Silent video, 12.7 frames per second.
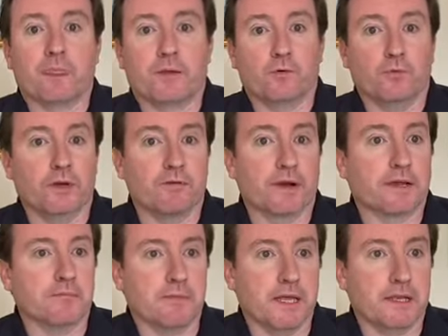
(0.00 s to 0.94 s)
We
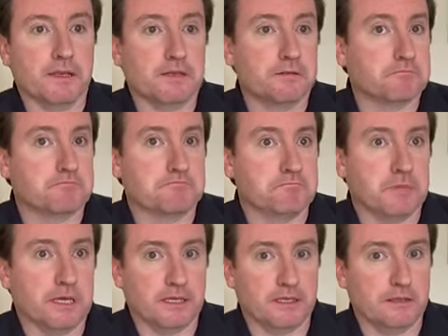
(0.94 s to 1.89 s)
recommend
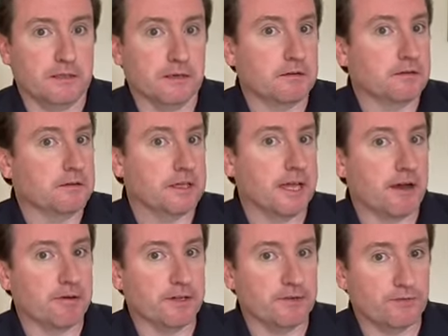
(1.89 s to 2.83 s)
either you
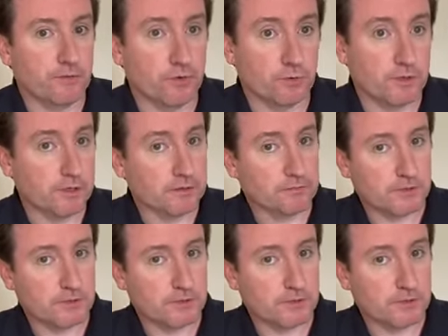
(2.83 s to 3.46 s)
carry it forward,